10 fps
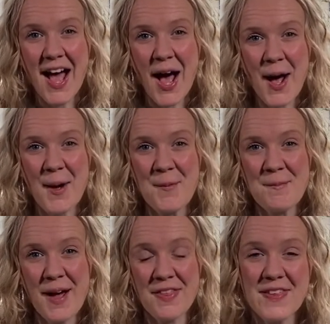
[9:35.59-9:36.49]

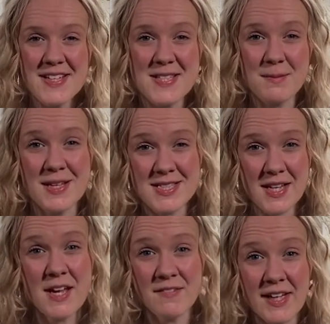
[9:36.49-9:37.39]
I think sometimes
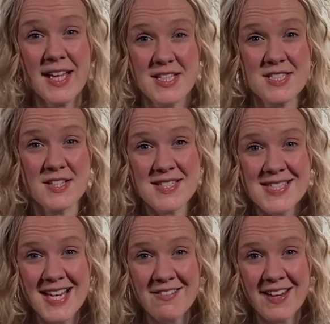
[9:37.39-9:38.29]
life can get so
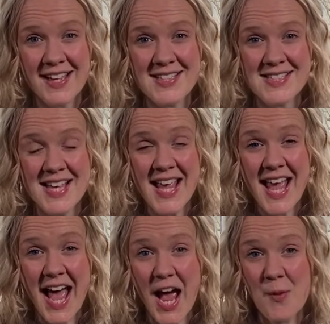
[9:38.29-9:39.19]
serious,
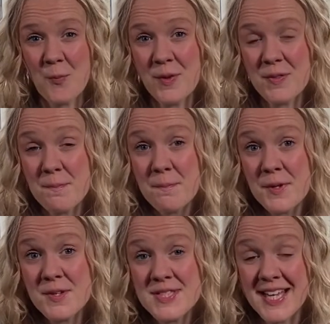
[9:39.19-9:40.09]
and with
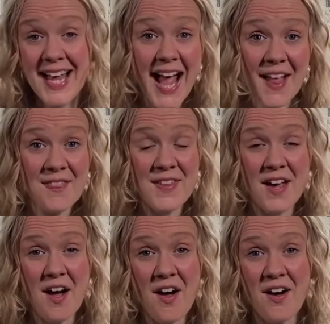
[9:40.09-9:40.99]
music and the
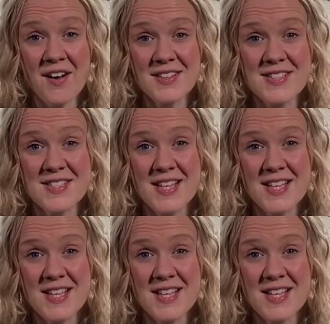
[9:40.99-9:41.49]
arts,